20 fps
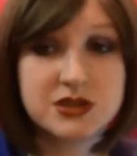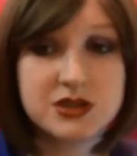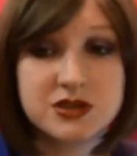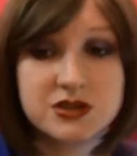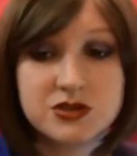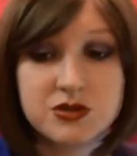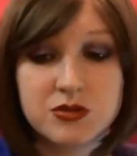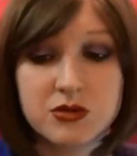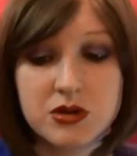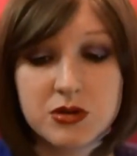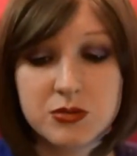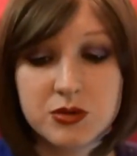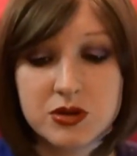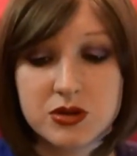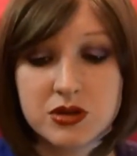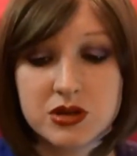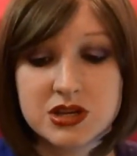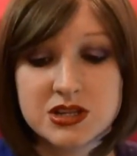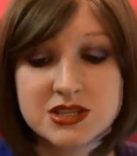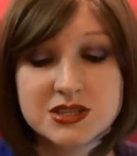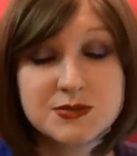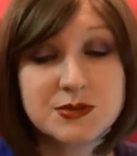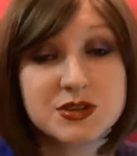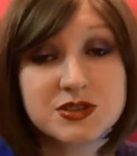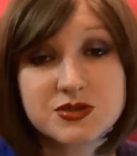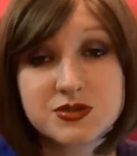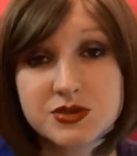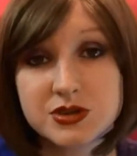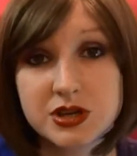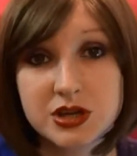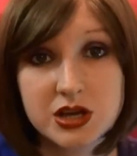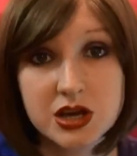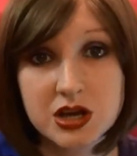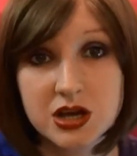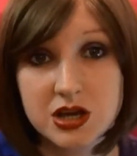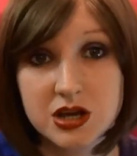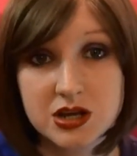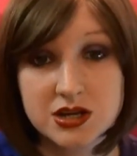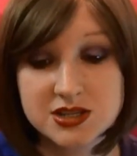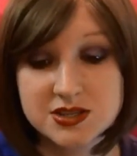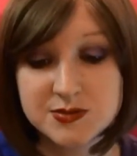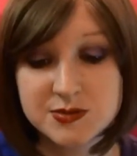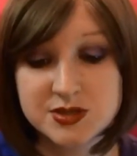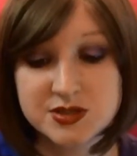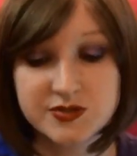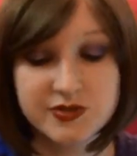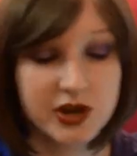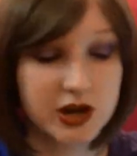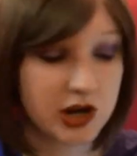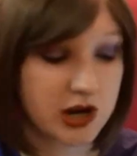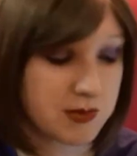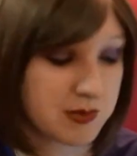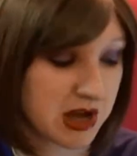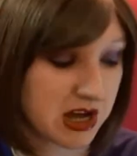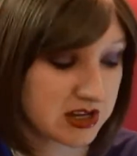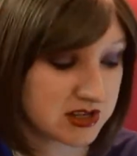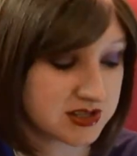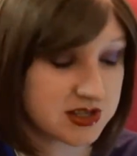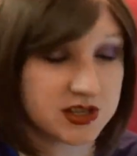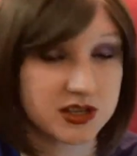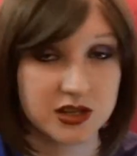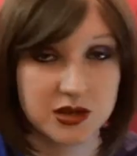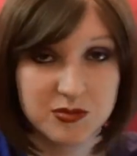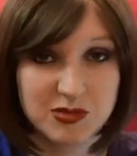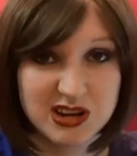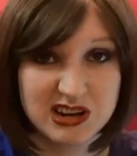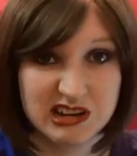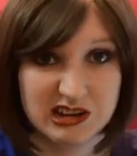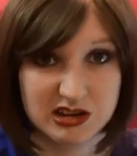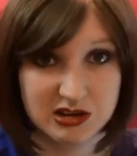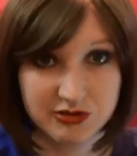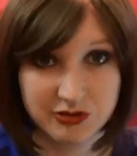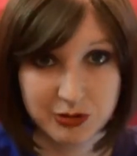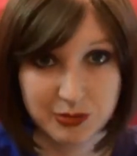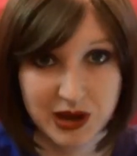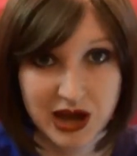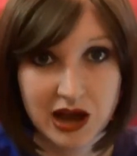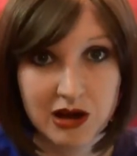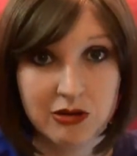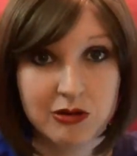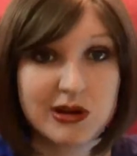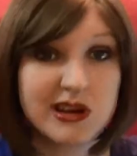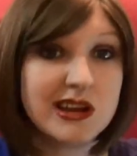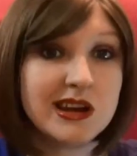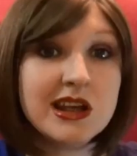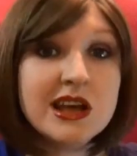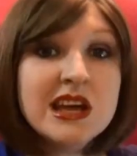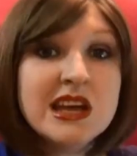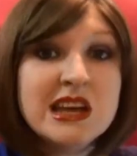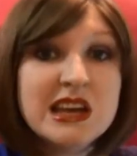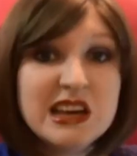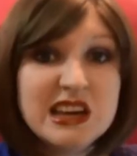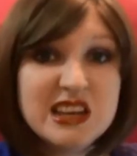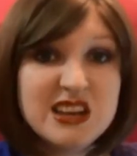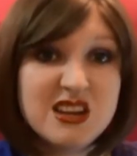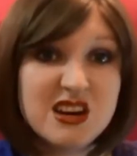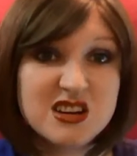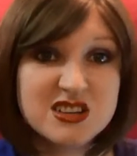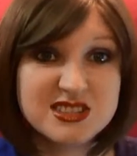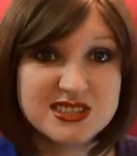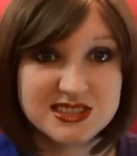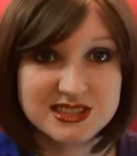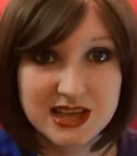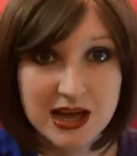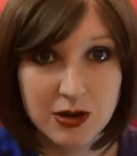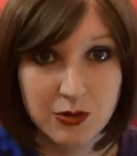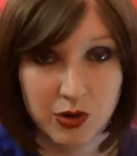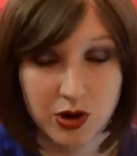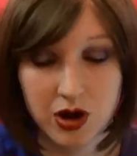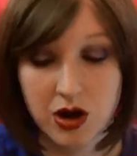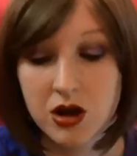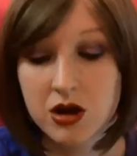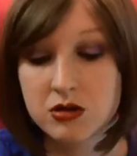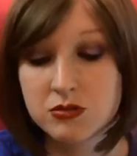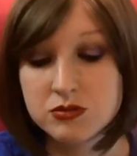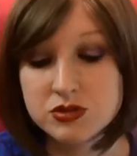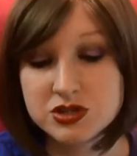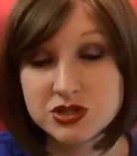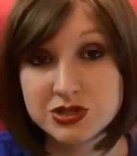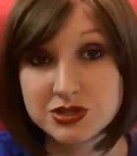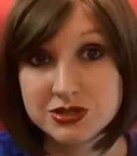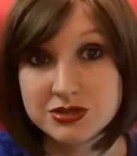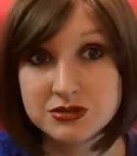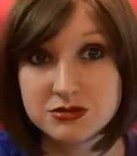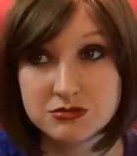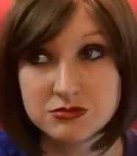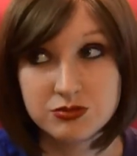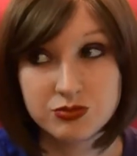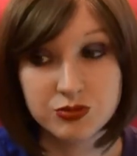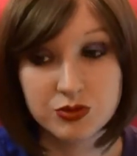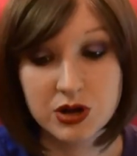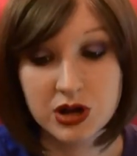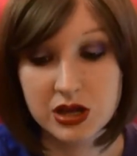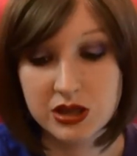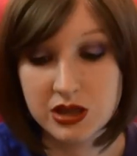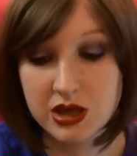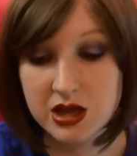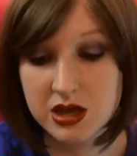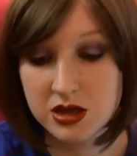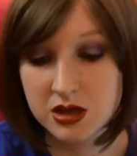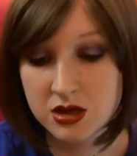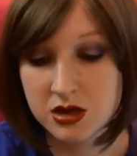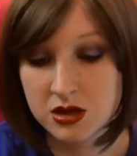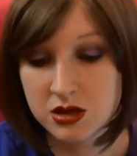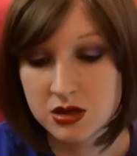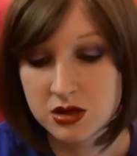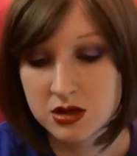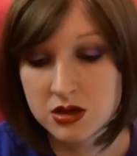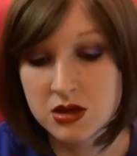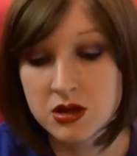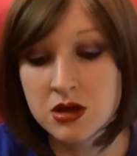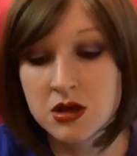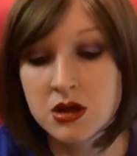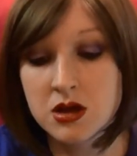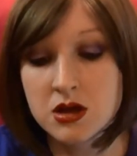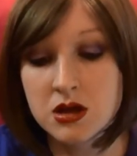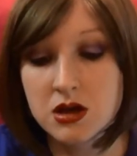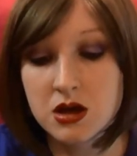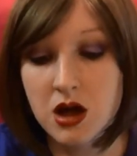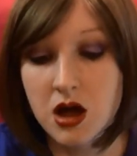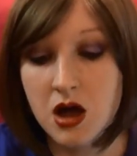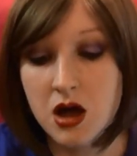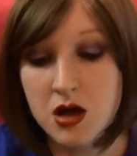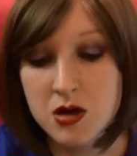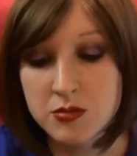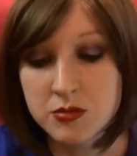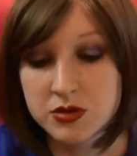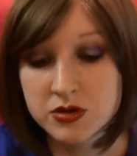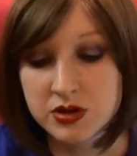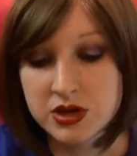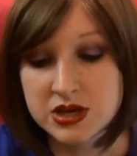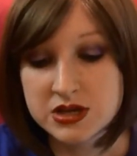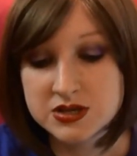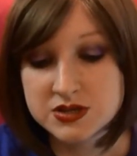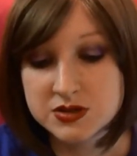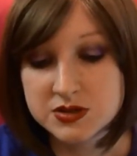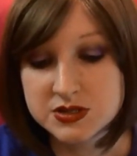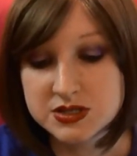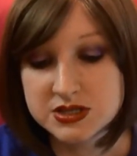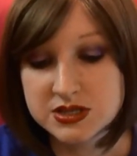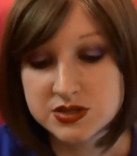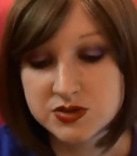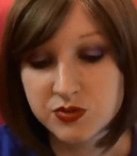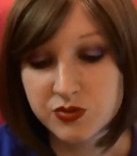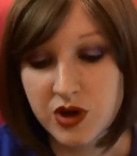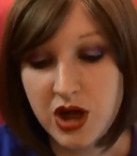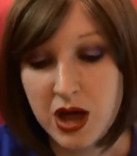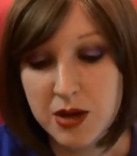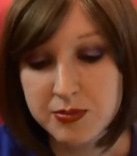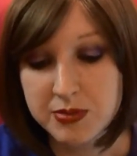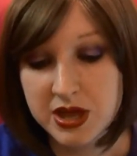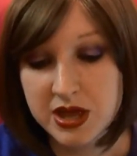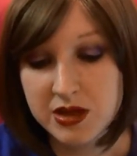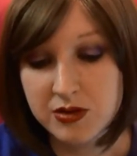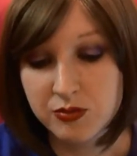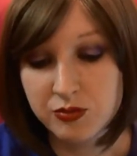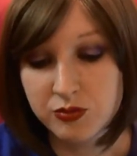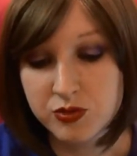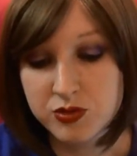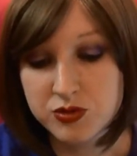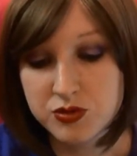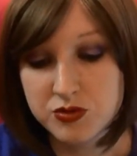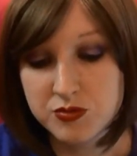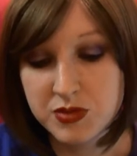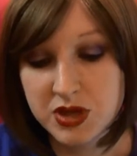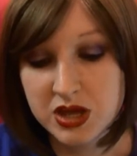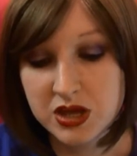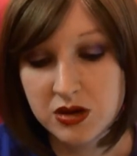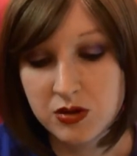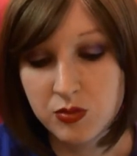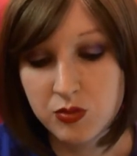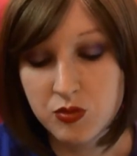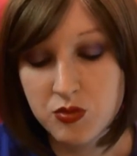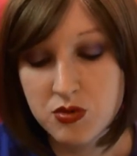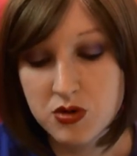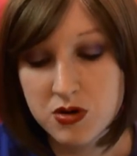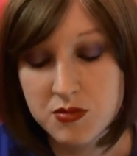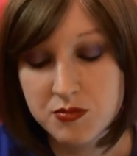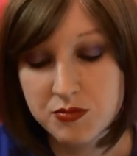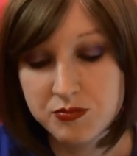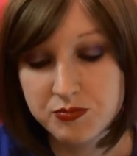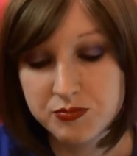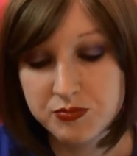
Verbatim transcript: adorable. It smells really good. It smells very masculine but not overpowering and not sour, which is what I like. Um, okay, so it says wrap a room in a warm